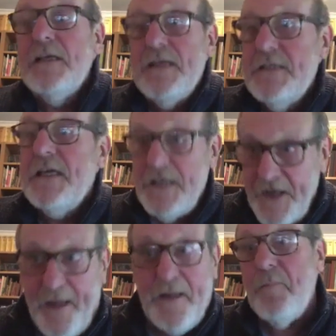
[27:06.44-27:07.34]
it is a
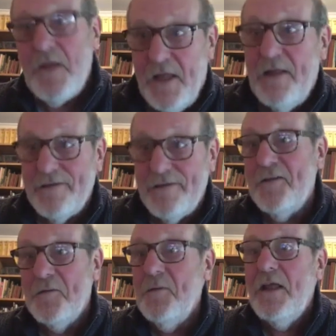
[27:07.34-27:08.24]
nightmare to
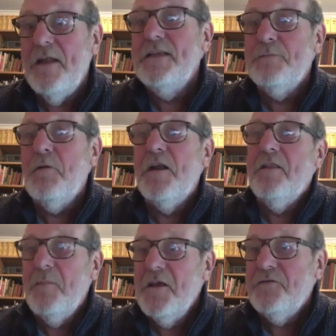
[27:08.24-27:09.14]
do. It is one of
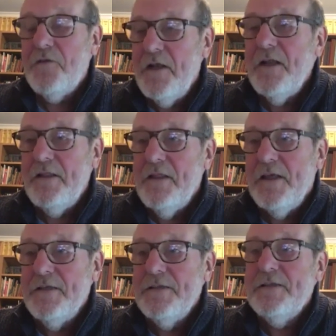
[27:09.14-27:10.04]
the most frightening
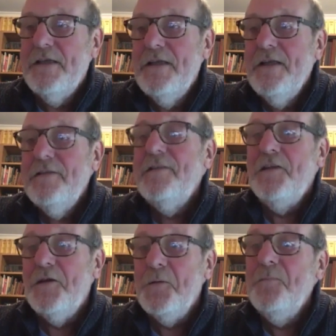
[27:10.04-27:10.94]
things to
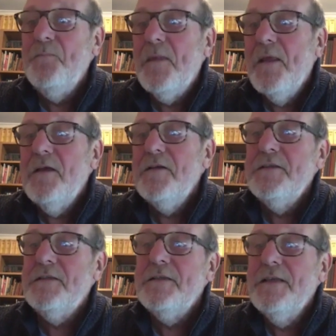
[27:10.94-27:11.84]
do,
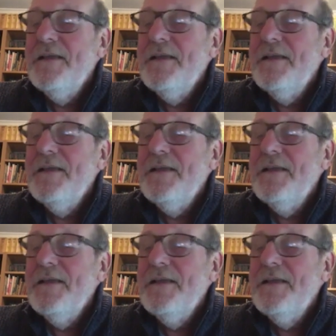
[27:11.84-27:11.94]
because